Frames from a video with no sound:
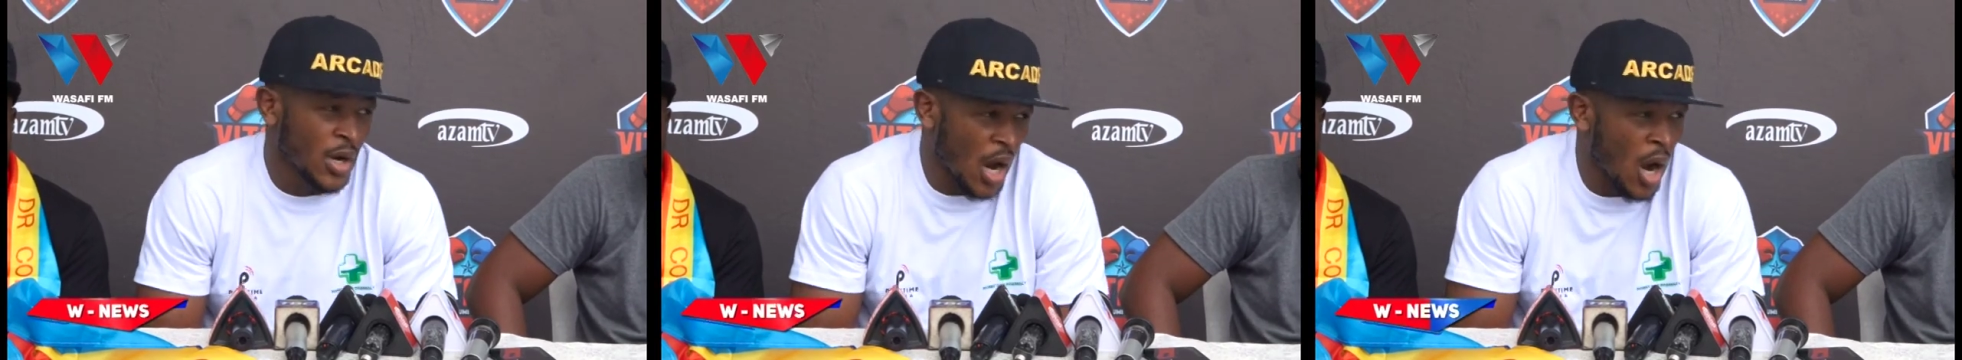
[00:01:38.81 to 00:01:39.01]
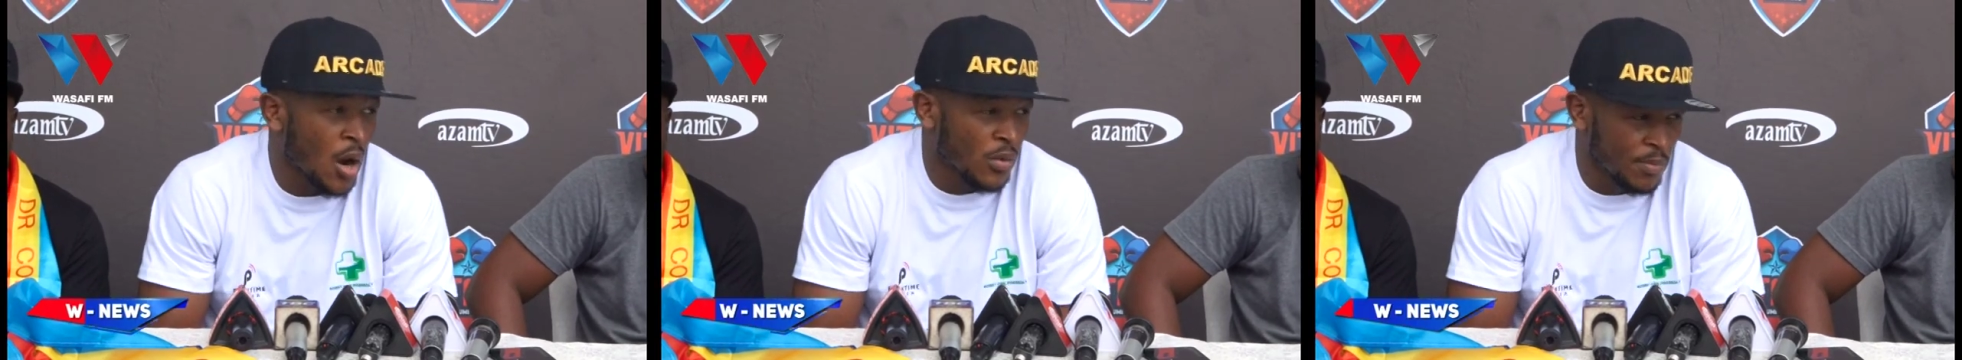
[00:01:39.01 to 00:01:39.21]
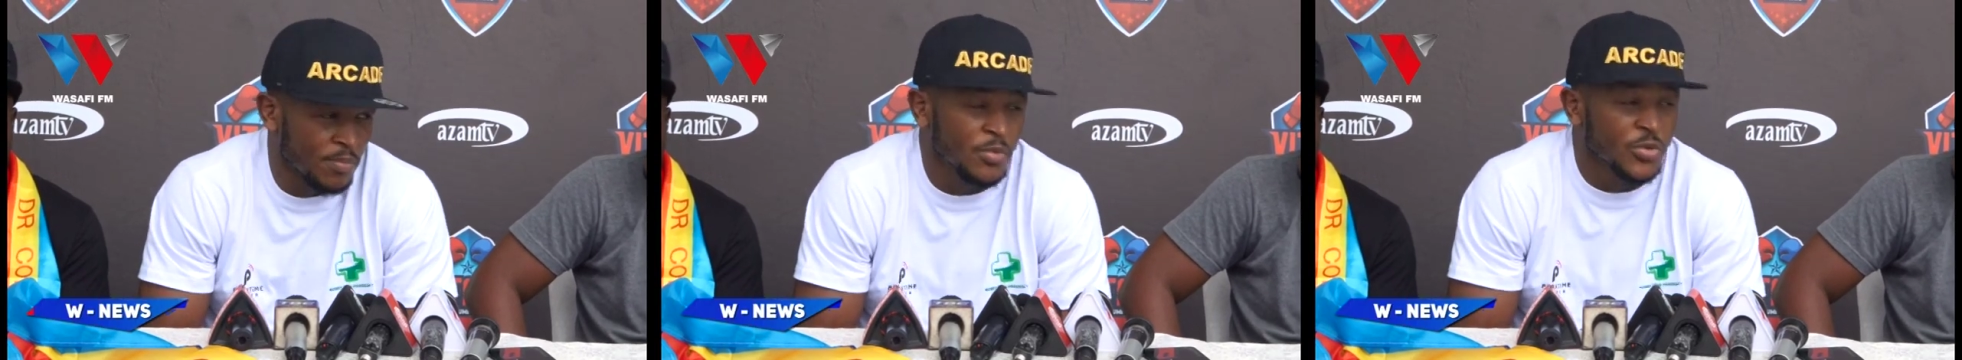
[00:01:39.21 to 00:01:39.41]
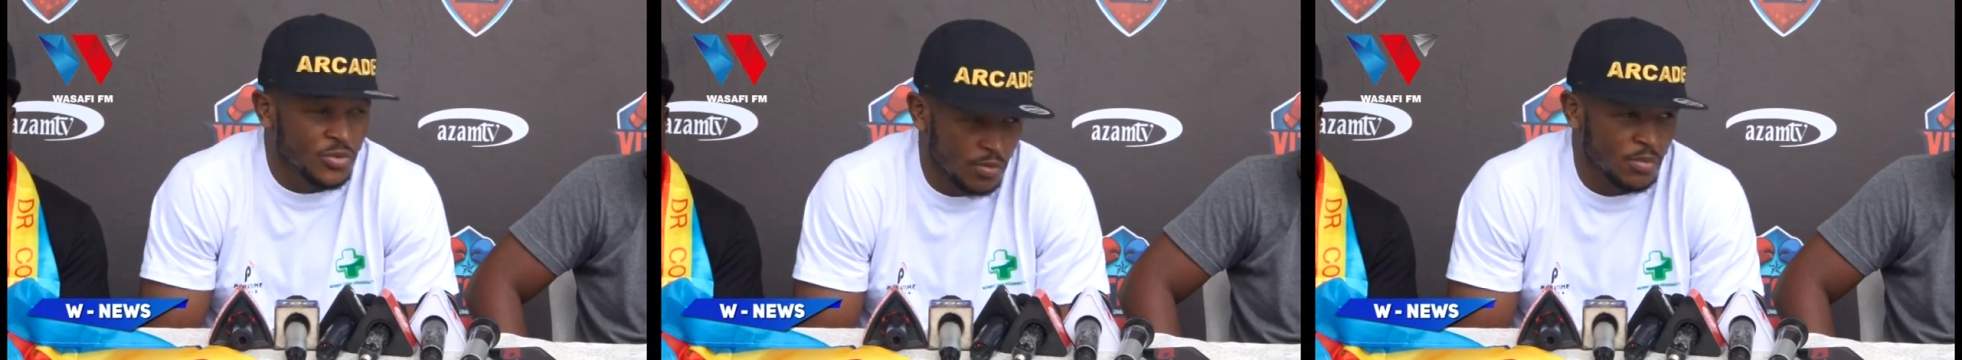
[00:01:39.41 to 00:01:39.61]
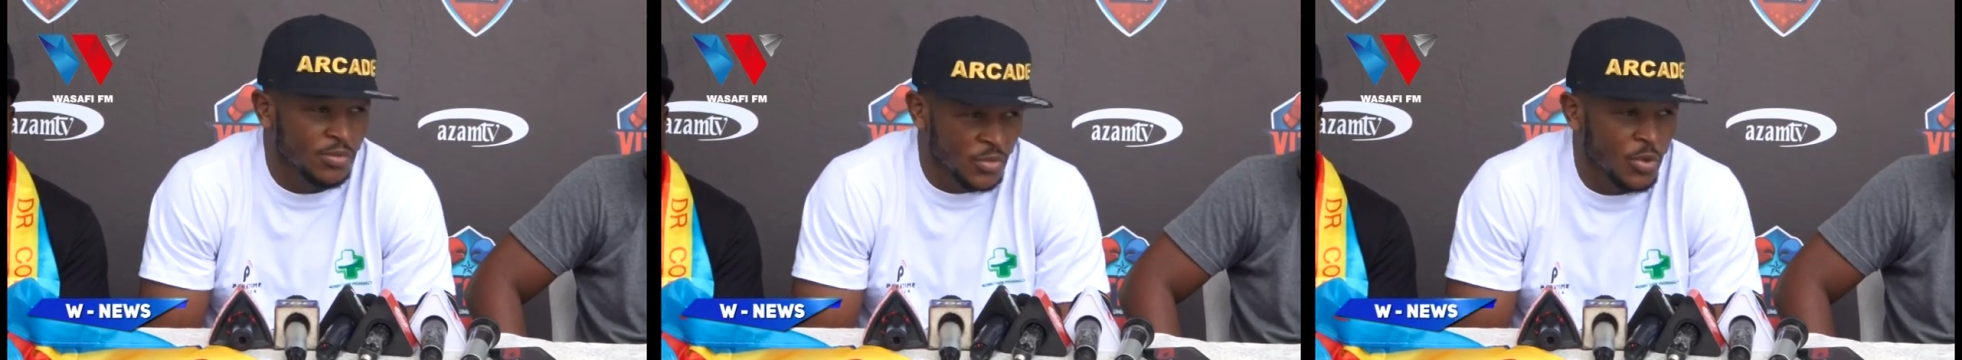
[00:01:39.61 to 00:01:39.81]
how
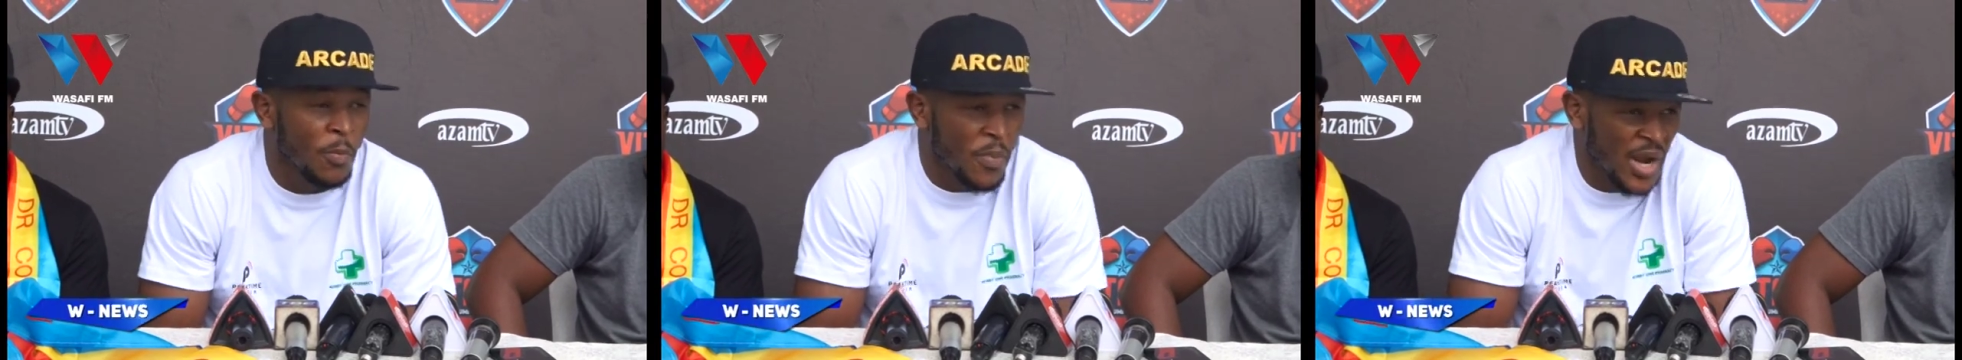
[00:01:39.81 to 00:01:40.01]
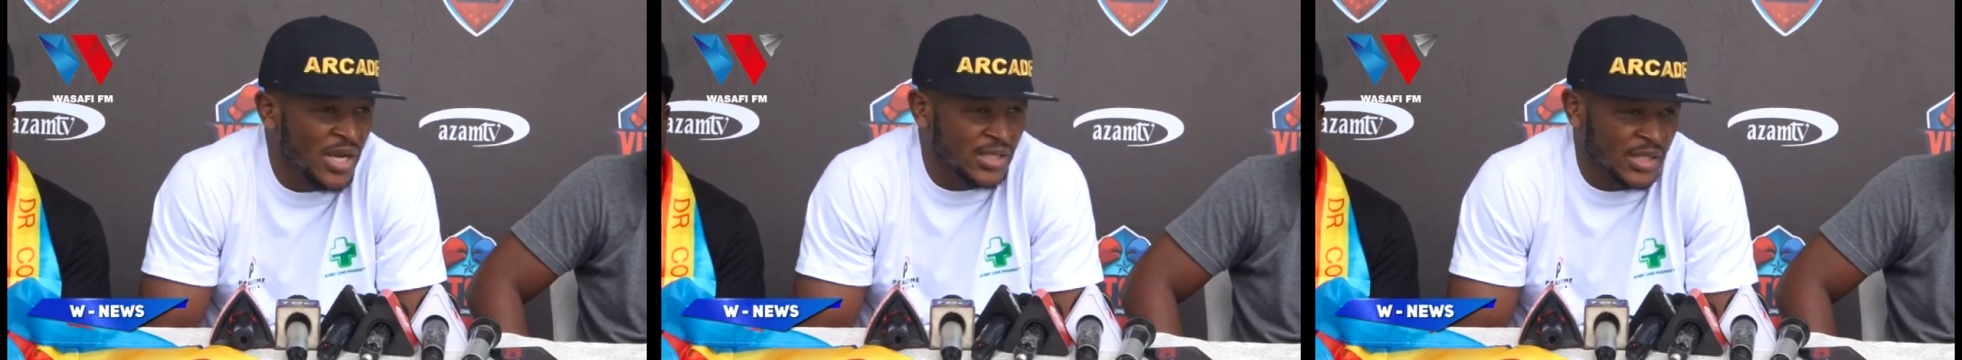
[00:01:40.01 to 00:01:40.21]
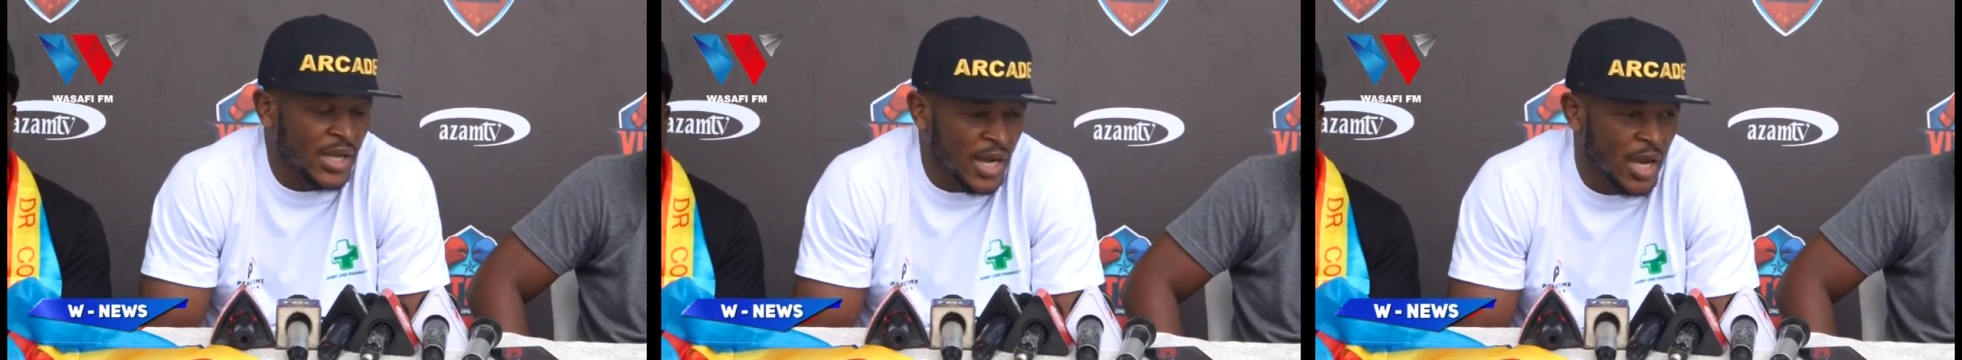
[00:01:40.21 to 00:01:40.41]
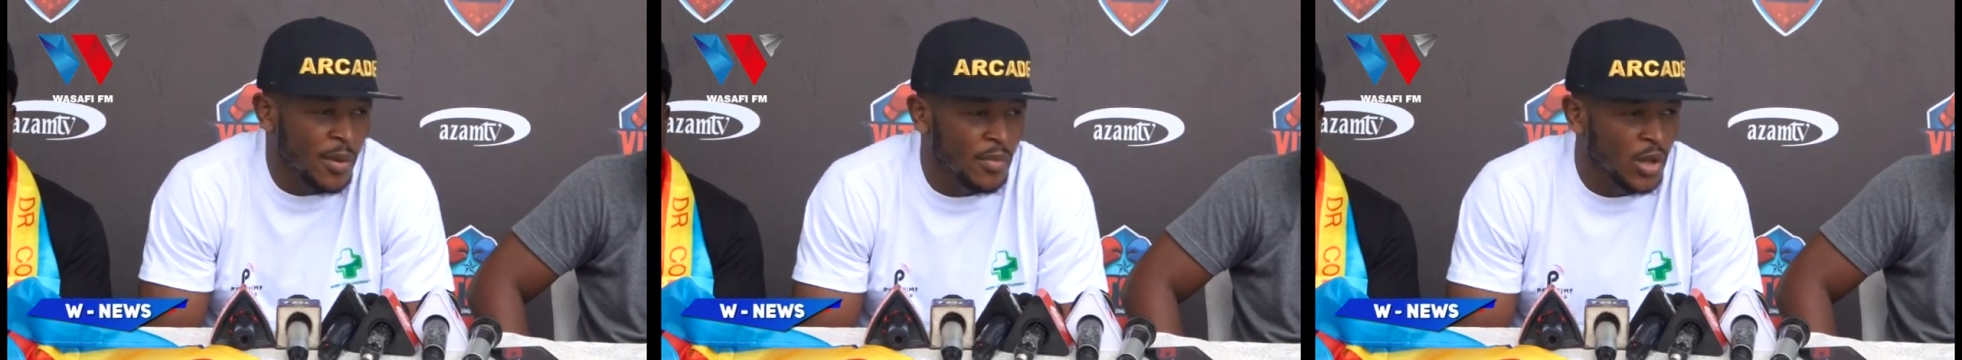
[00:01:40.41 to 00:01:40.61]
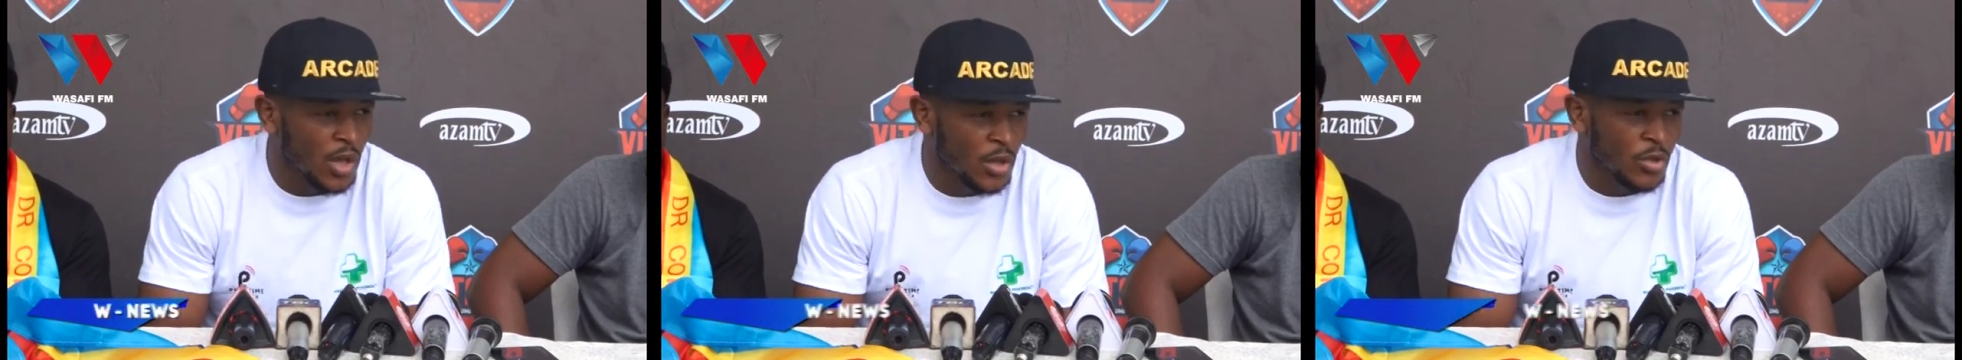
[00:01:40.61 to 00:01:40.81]
the best I am,